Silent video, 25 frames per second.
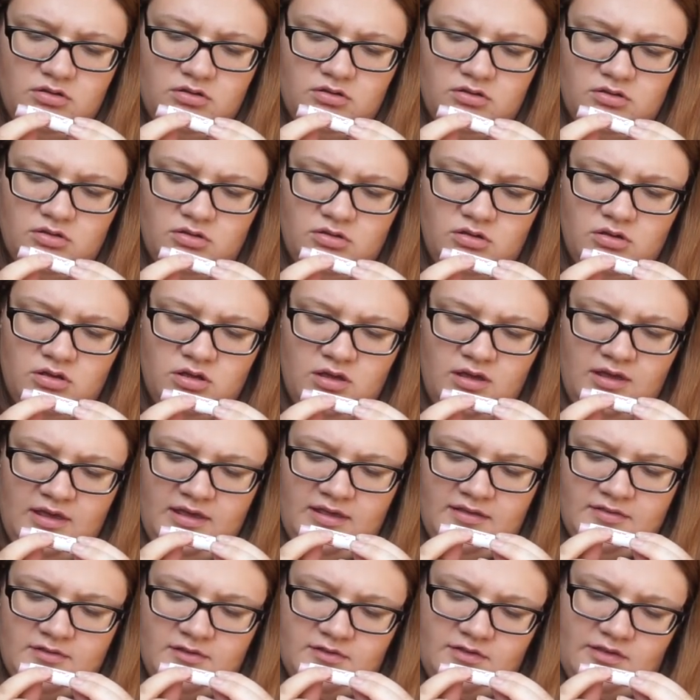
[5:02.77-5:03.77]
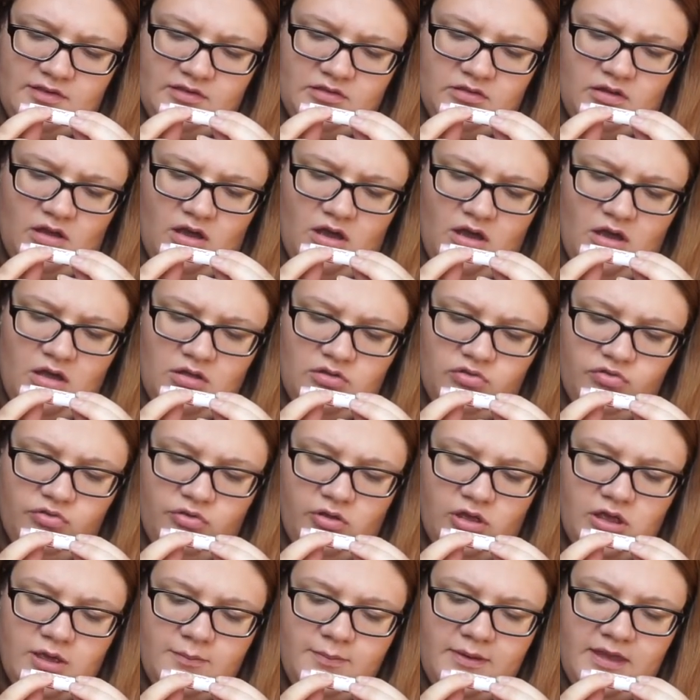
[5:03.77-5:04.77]
It says it's got
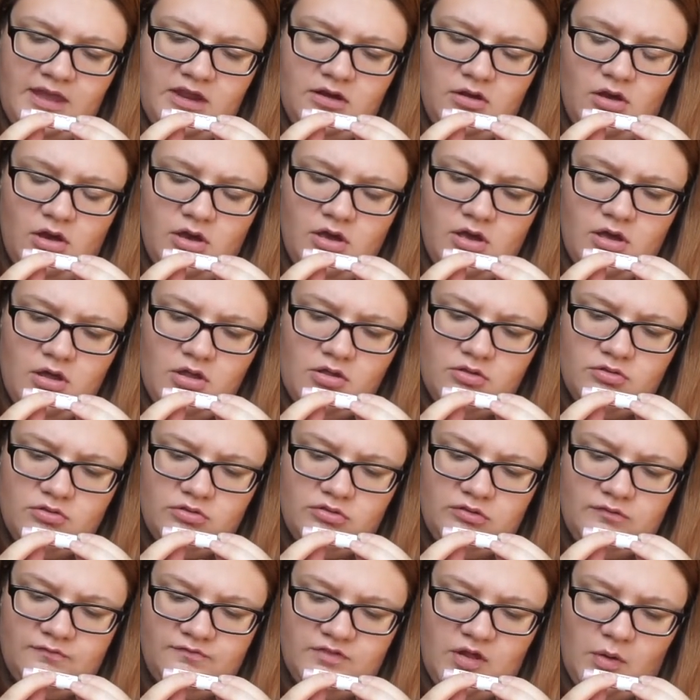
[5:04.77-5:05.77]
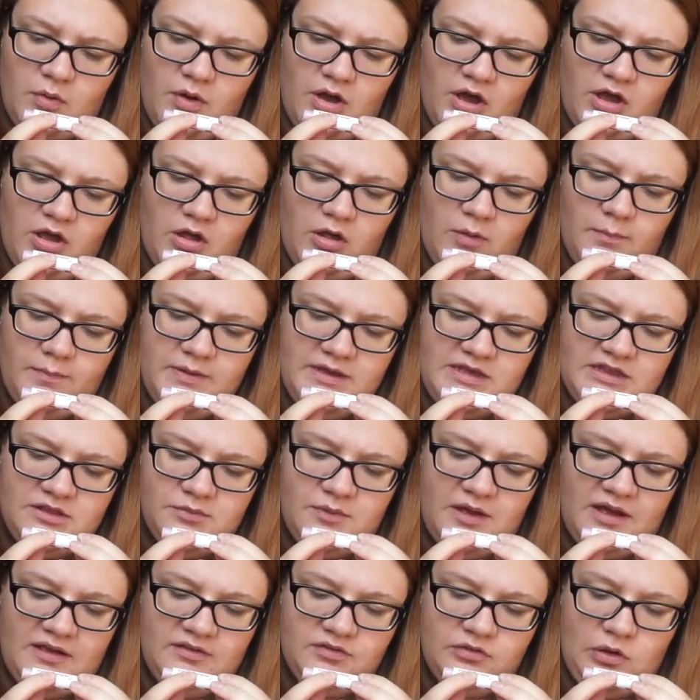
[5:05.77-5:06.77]
soybean oil, sunflower oil,
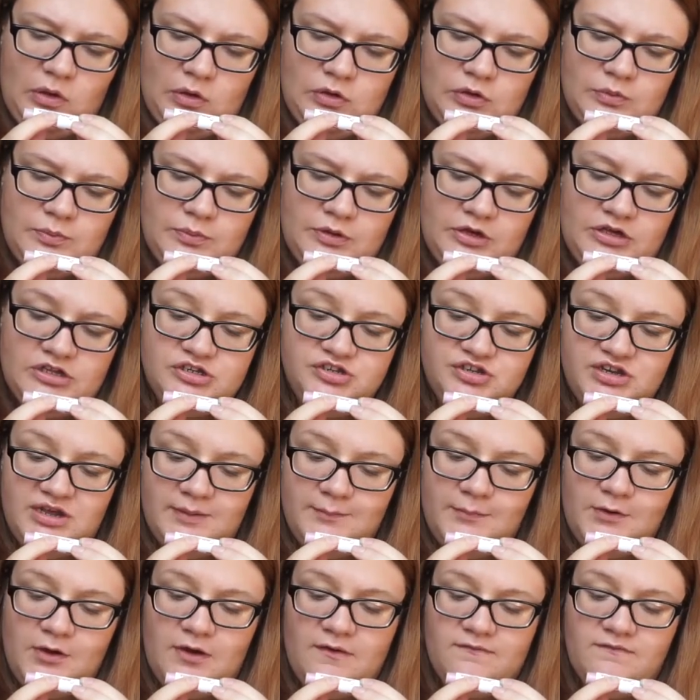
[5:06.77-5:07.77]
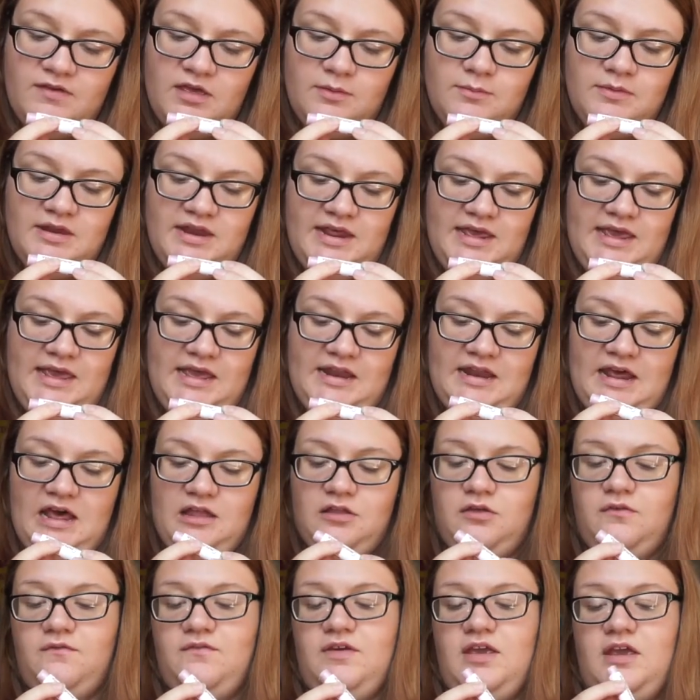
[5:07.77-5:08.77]
beeswax, cocoa butter, shea butter, vitamin E and
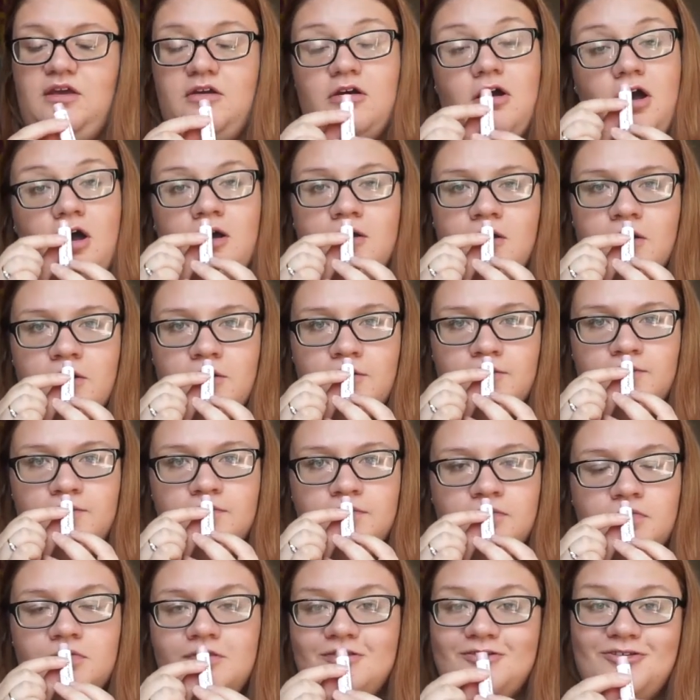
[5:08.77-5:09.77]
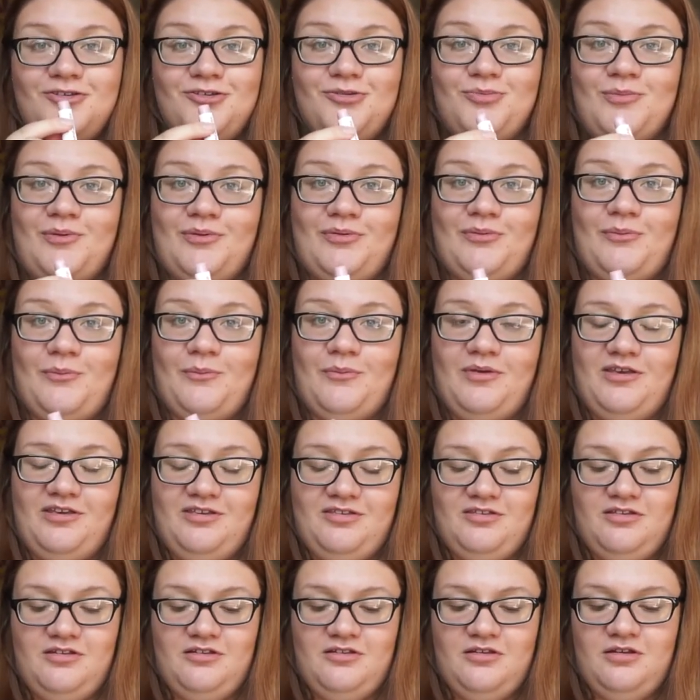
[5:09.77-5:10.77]
aloe vera. It just smells
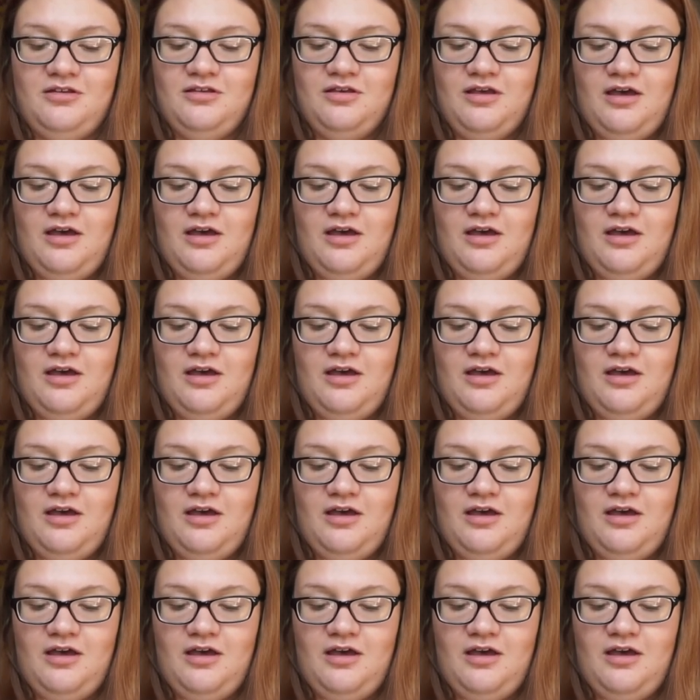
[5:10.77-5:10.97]
amazing.